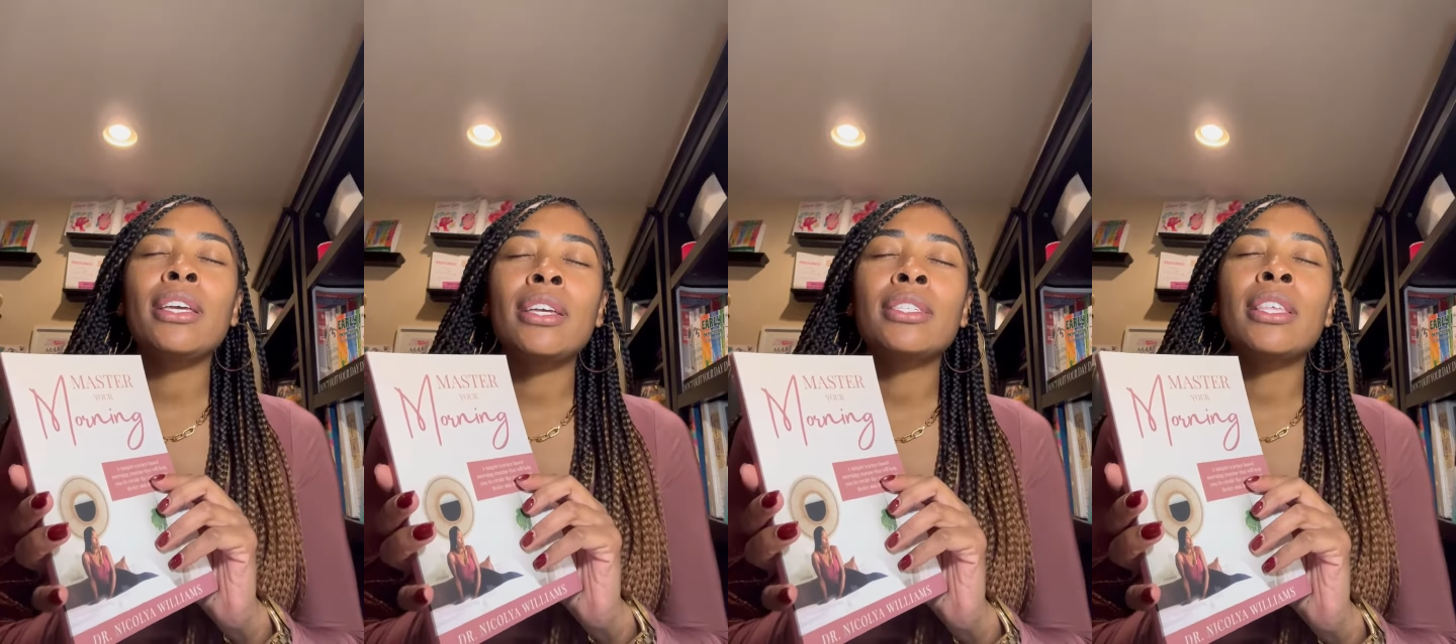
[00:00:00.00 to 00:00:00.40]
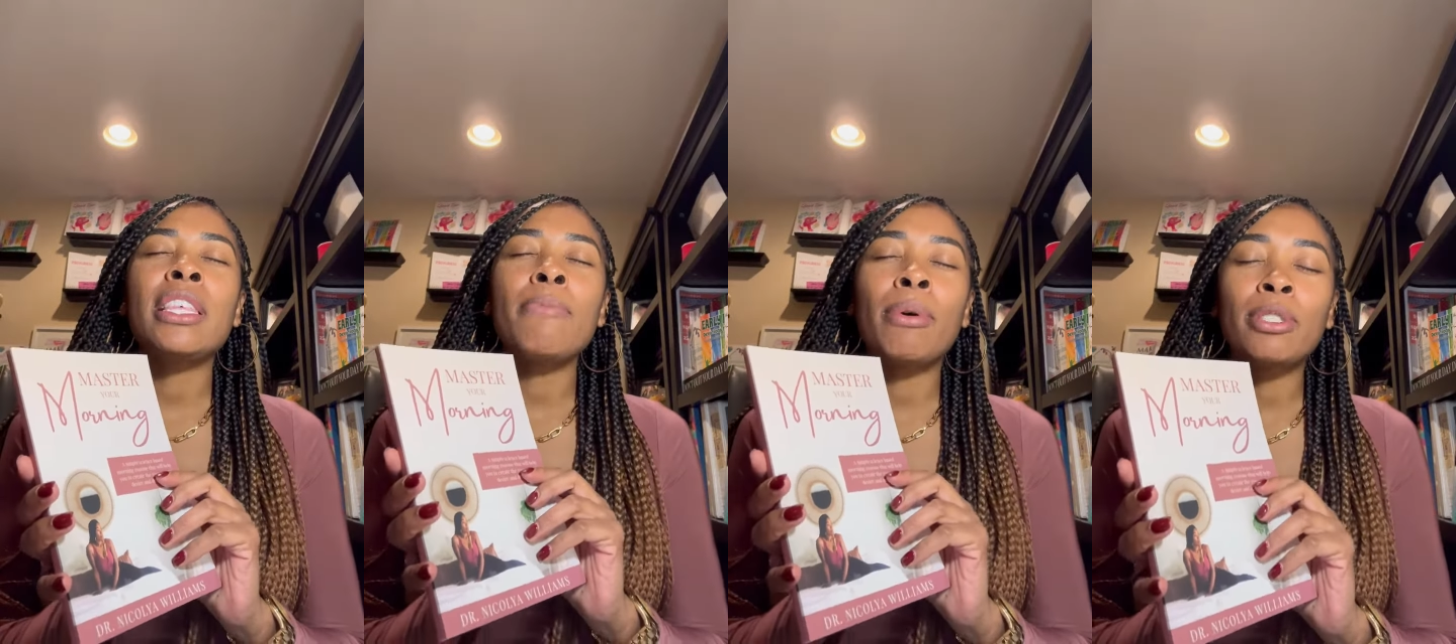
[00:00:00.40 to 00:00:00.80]
is
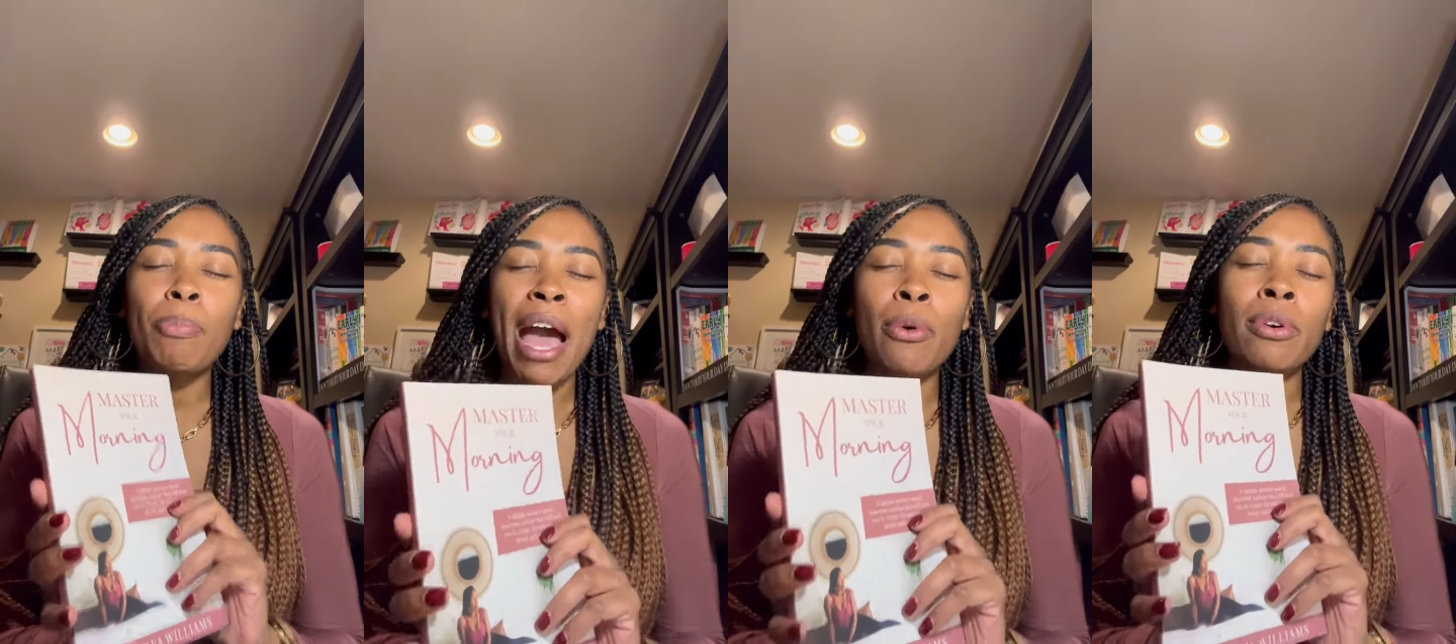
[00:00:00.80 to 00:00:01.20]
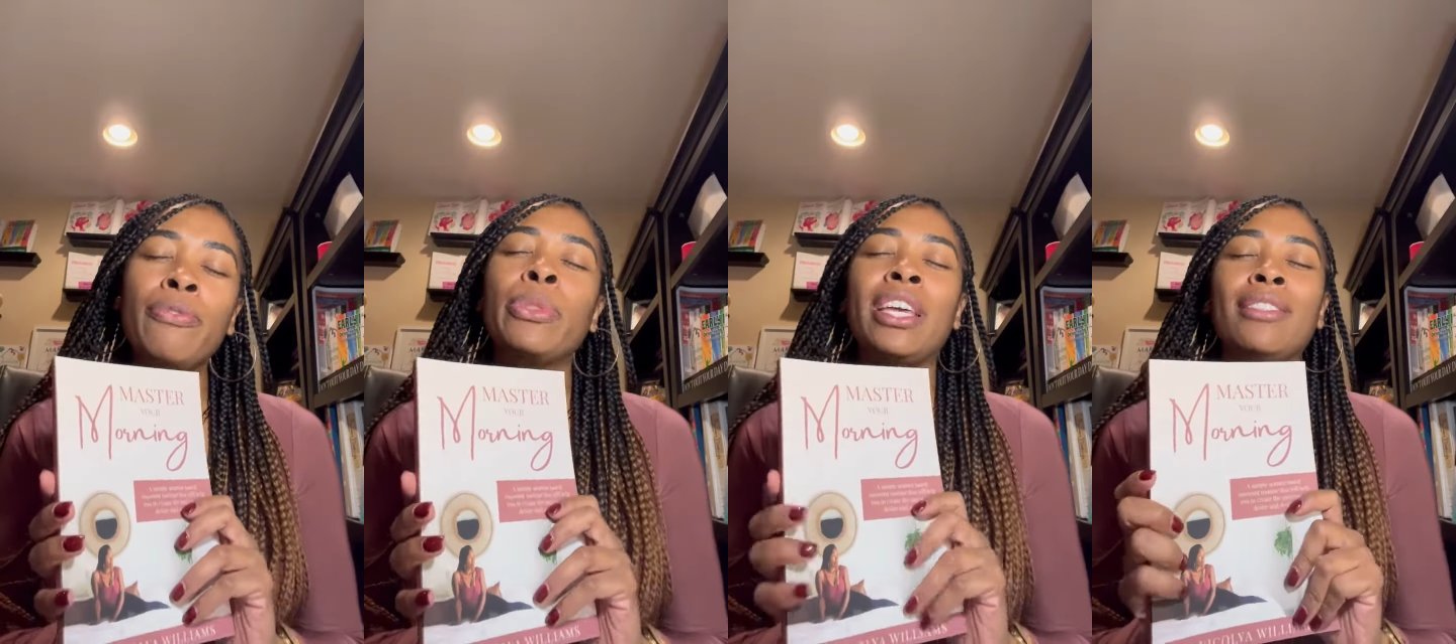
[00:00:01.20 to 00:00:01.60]
the most
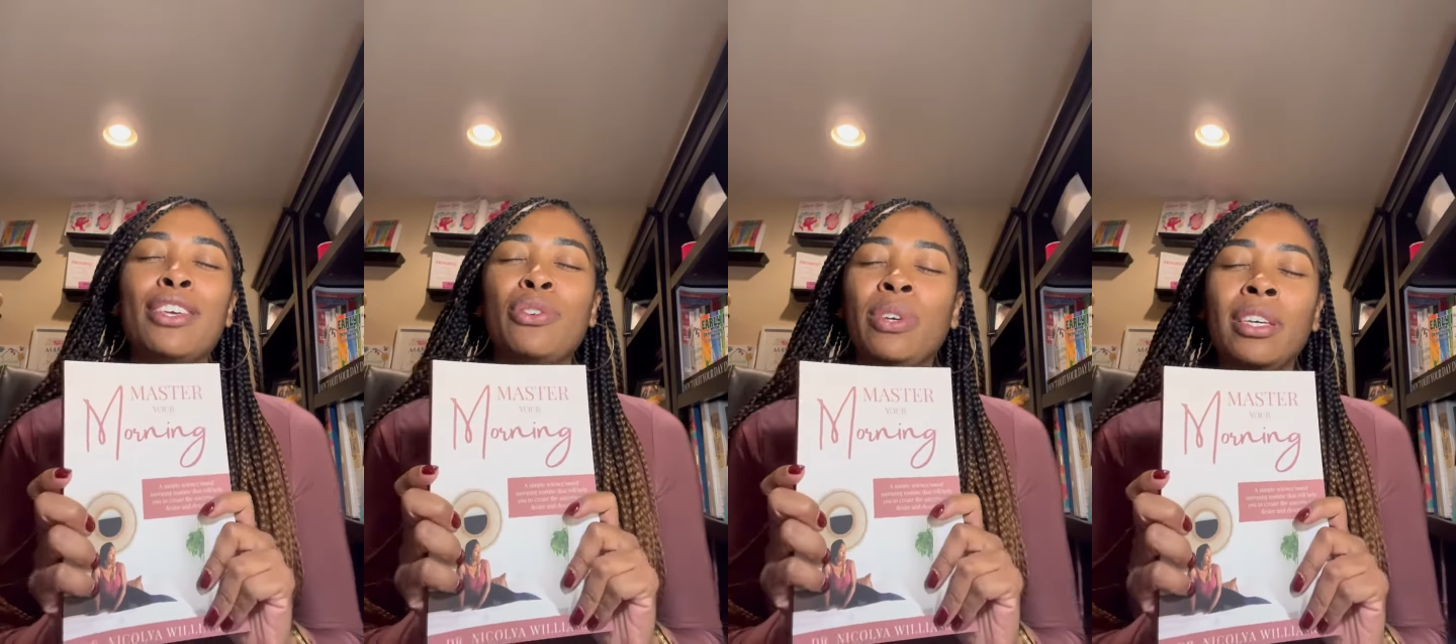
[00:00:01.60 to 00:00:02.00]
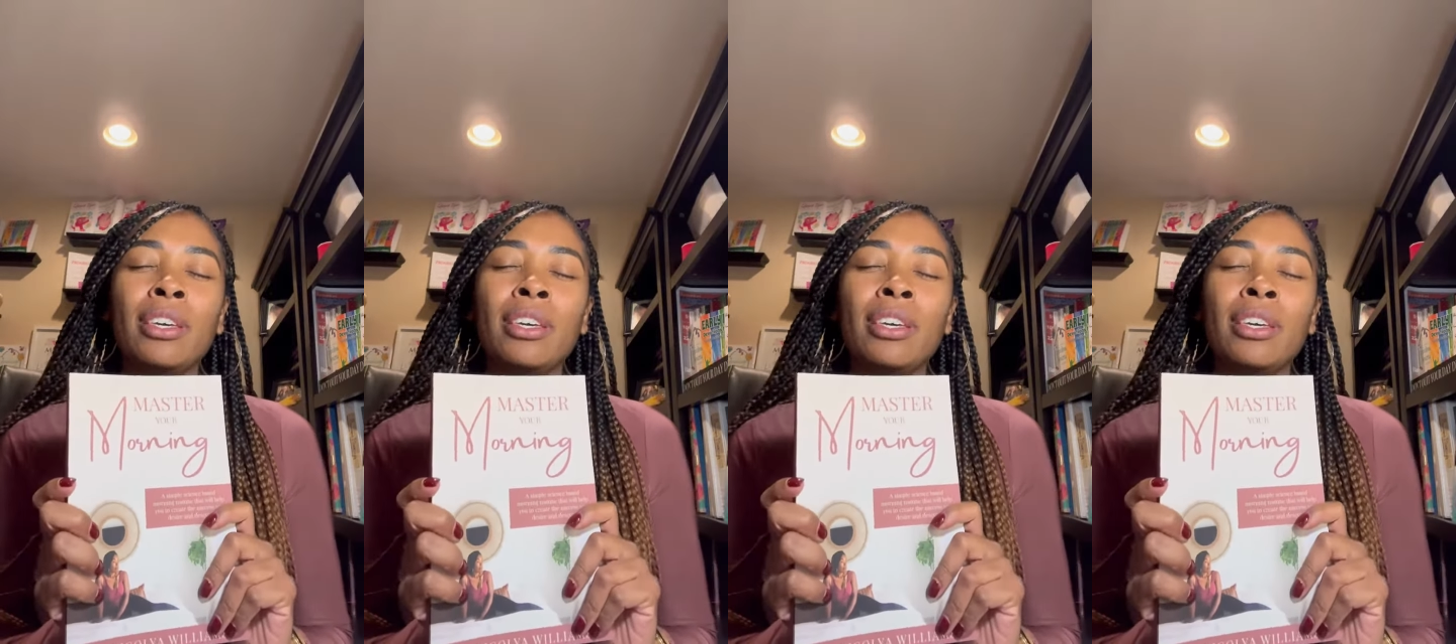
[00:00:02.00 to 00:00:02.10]
powerful thing that you can